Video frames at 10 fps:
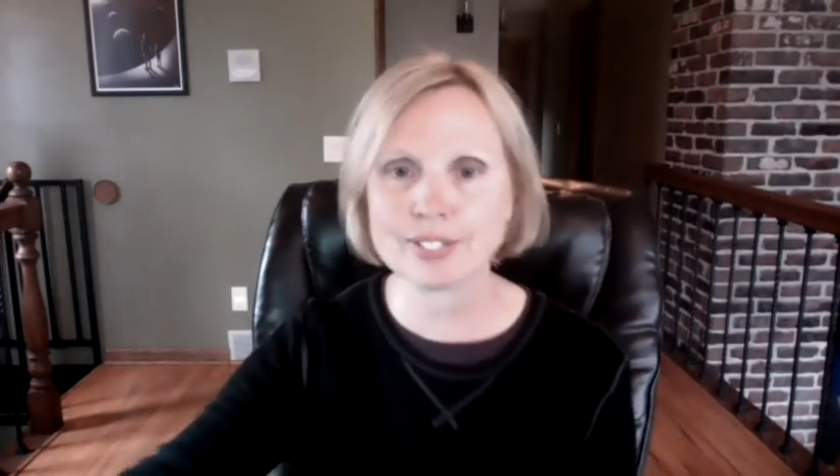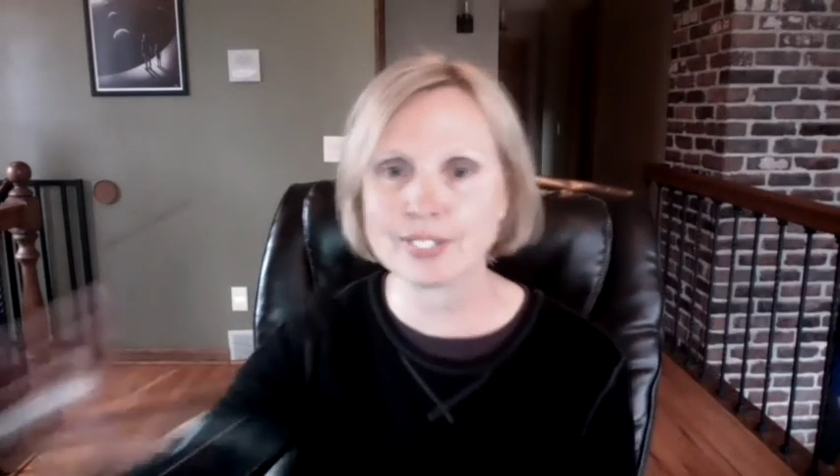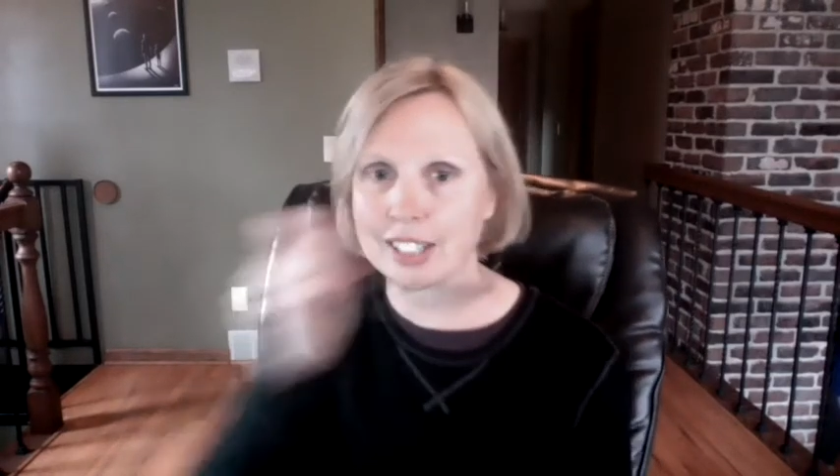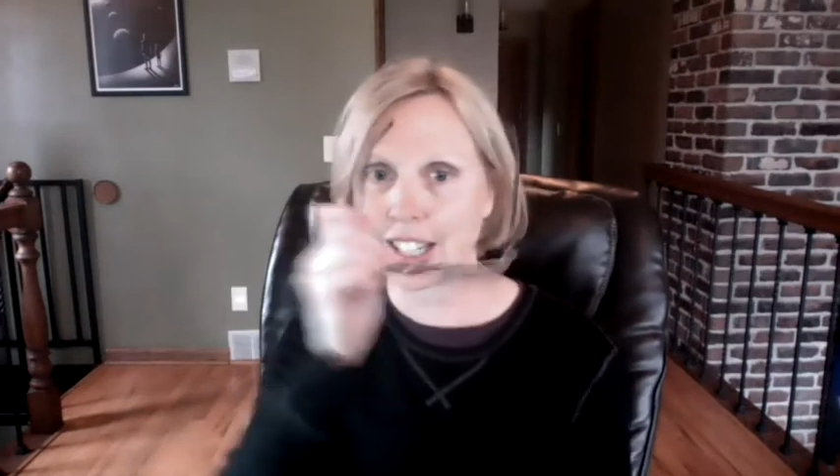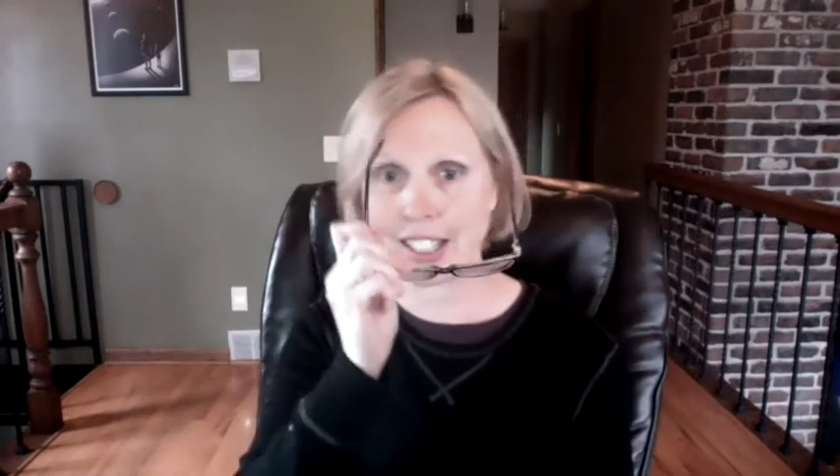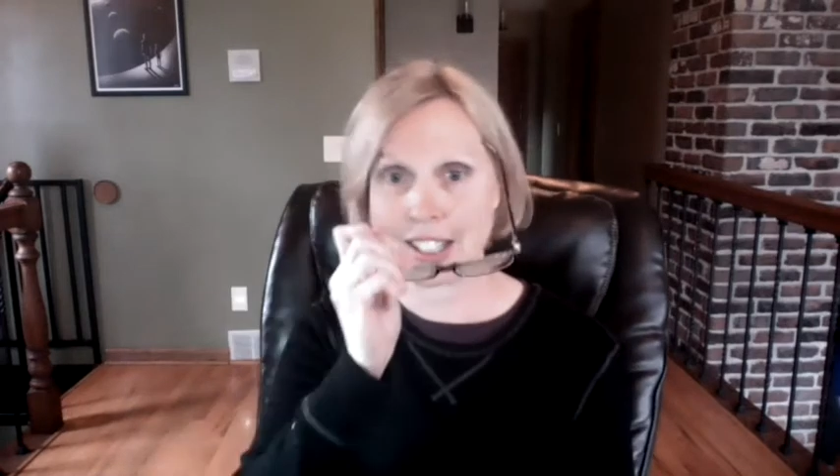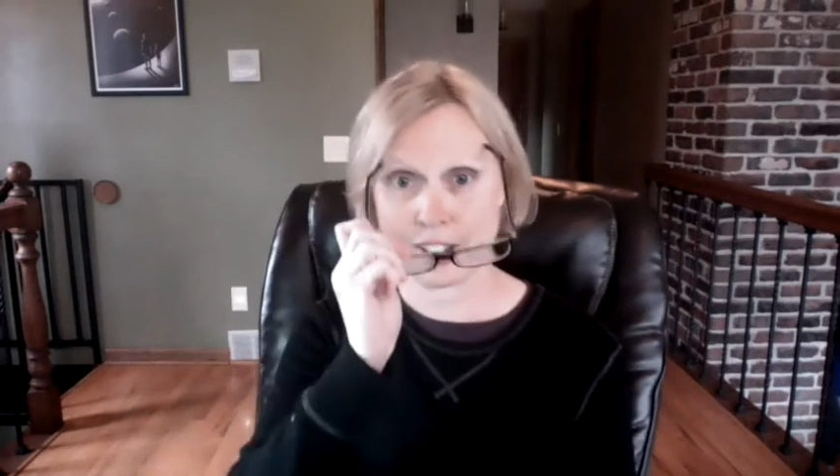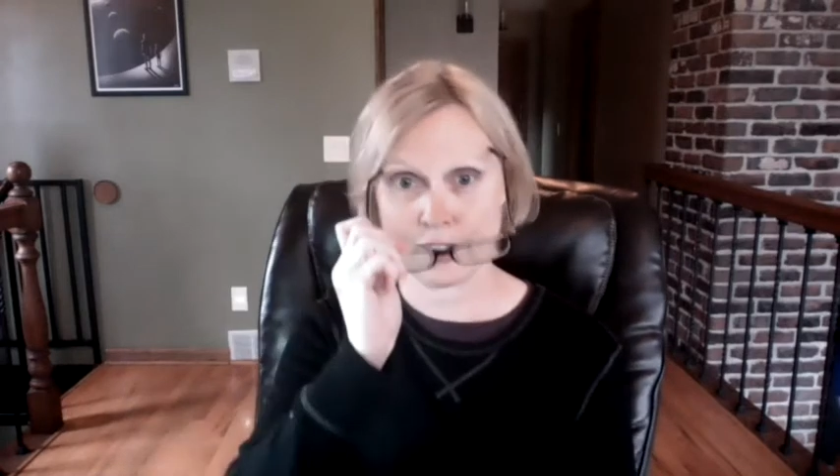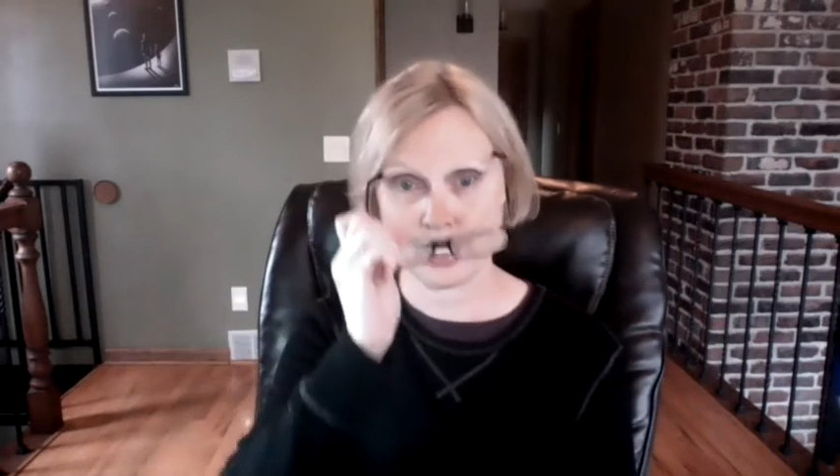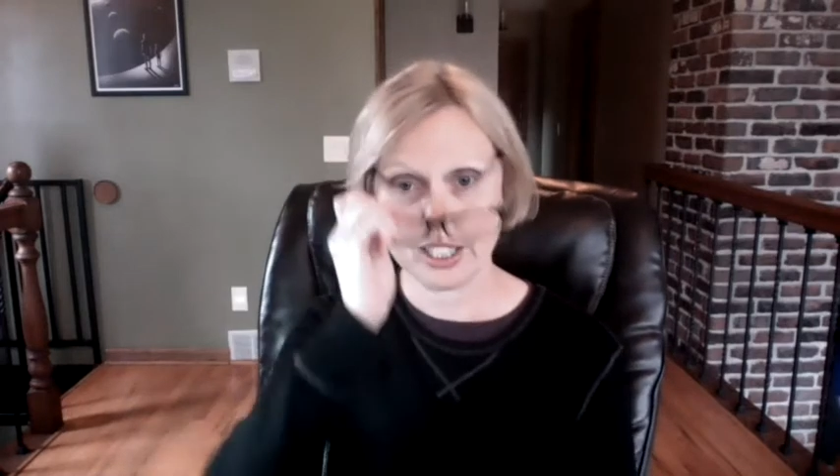I cannot
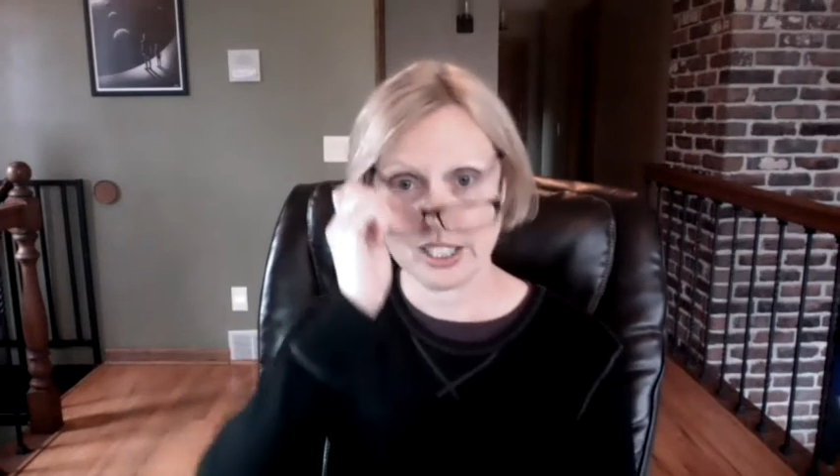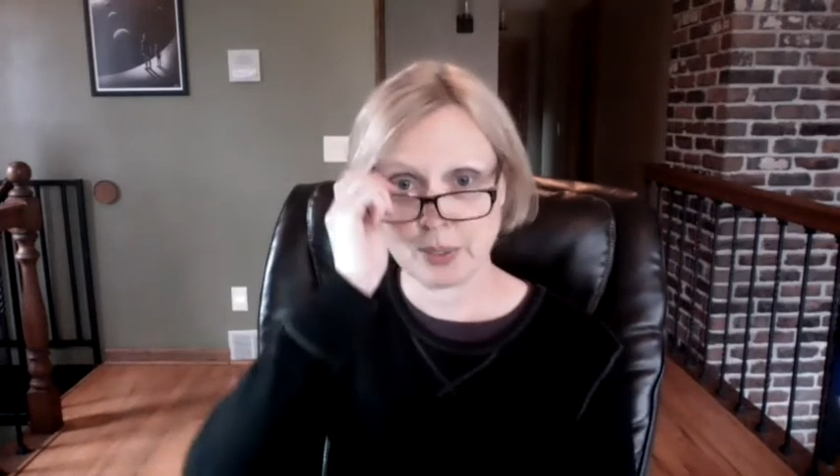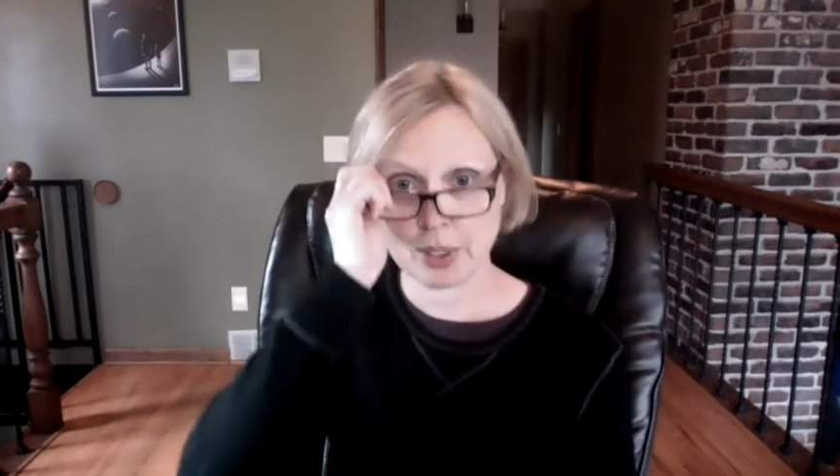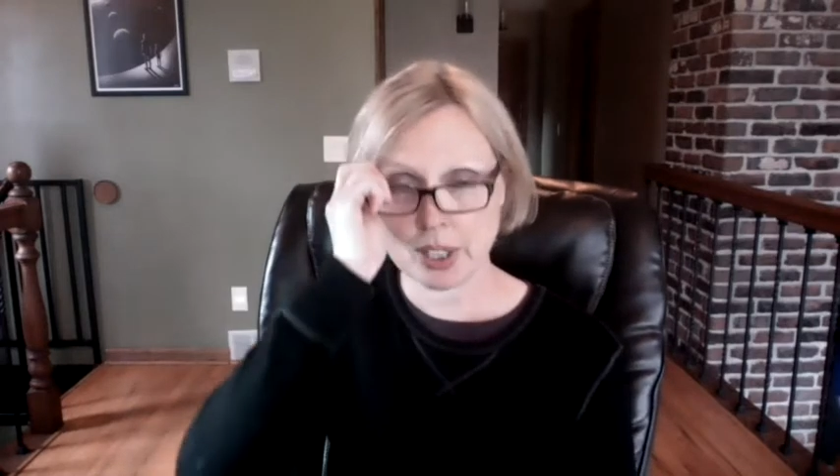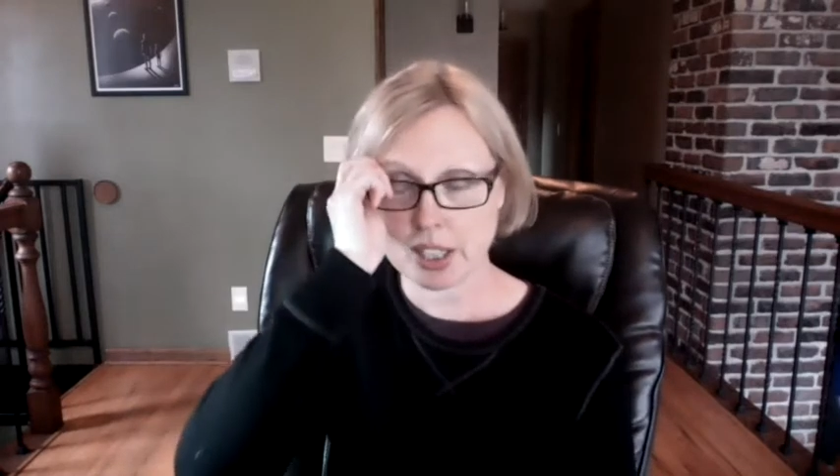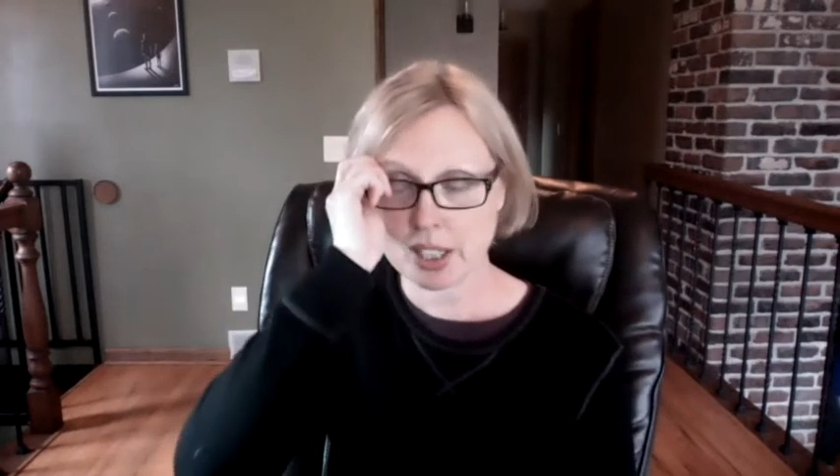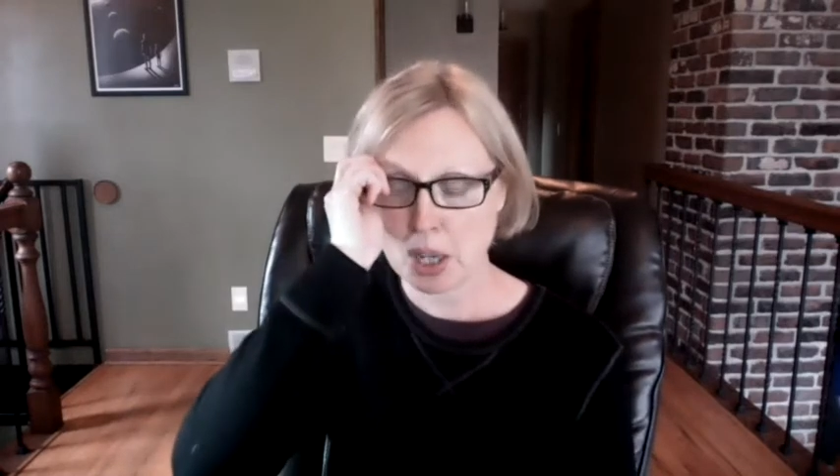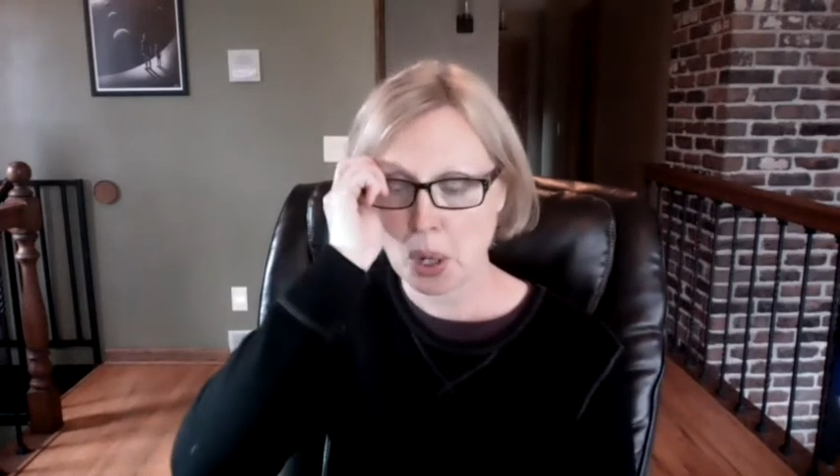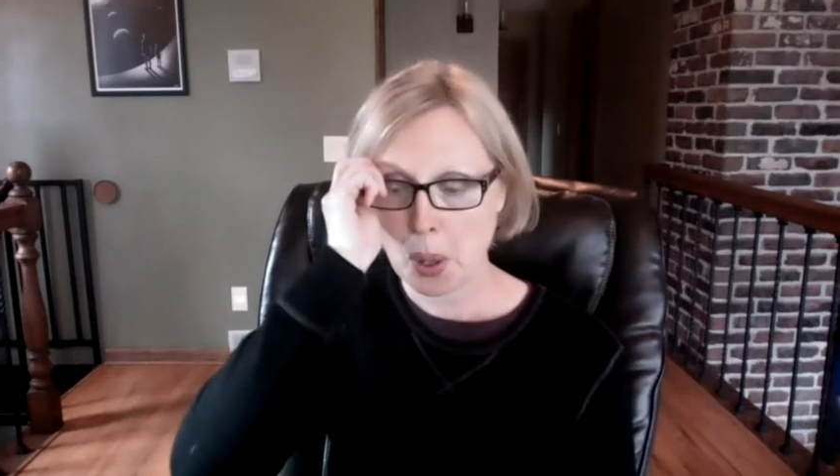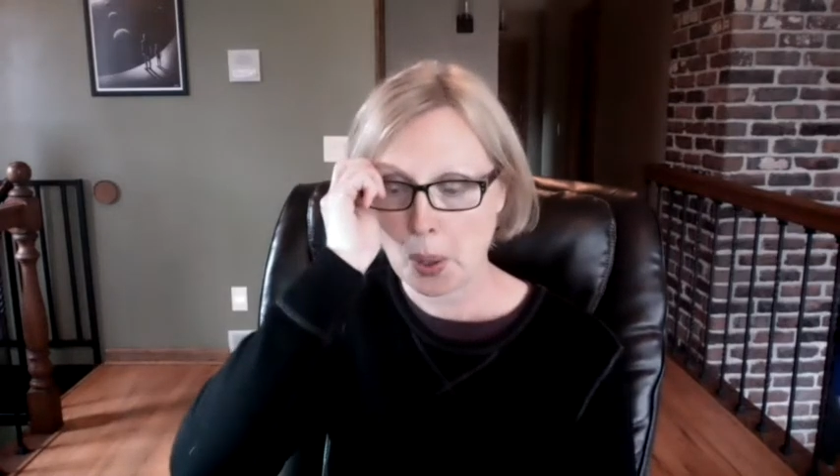read anymore.
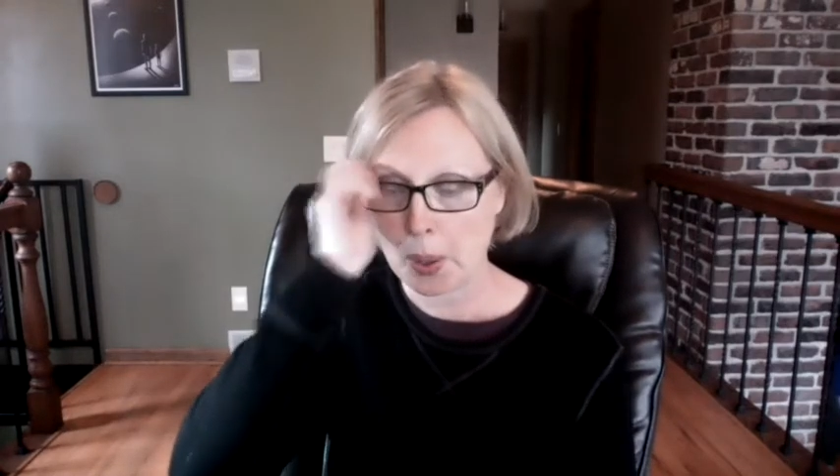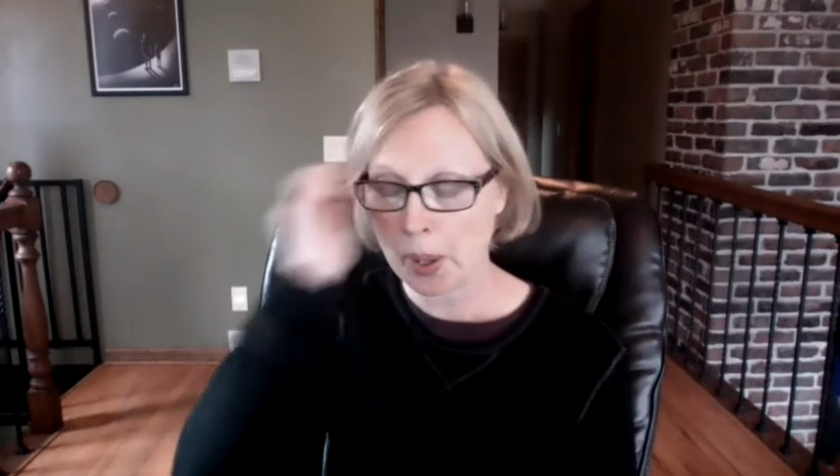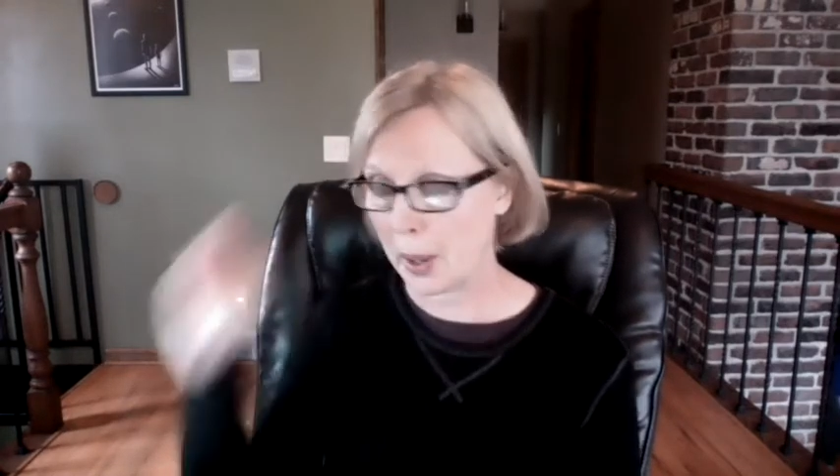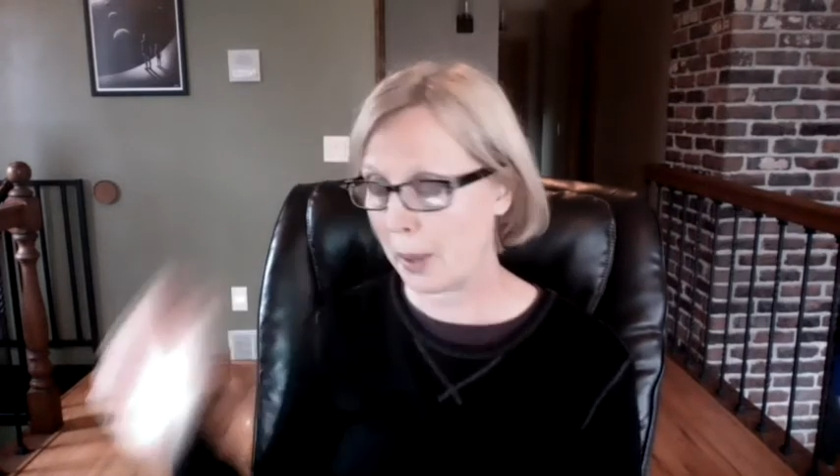There.